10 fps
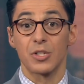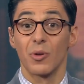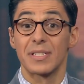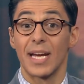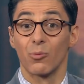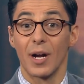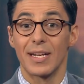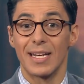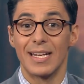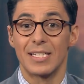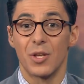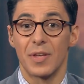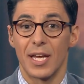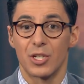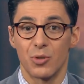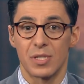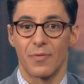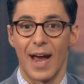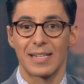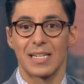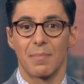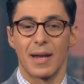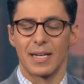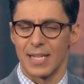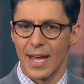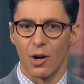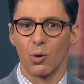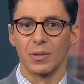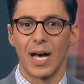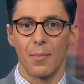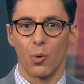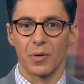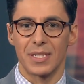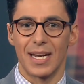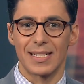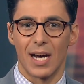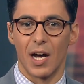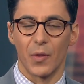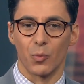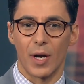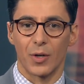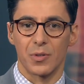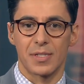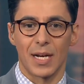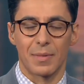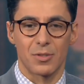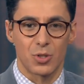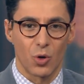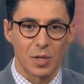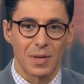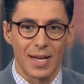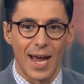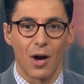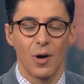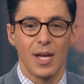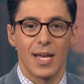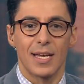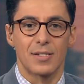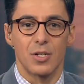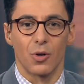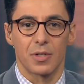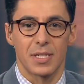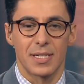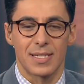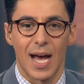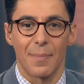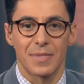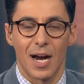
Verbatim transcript: So let's get right into the issues of vaccine mandates and a whole lot more in today's On the Record segment. So joining me now is New York City's top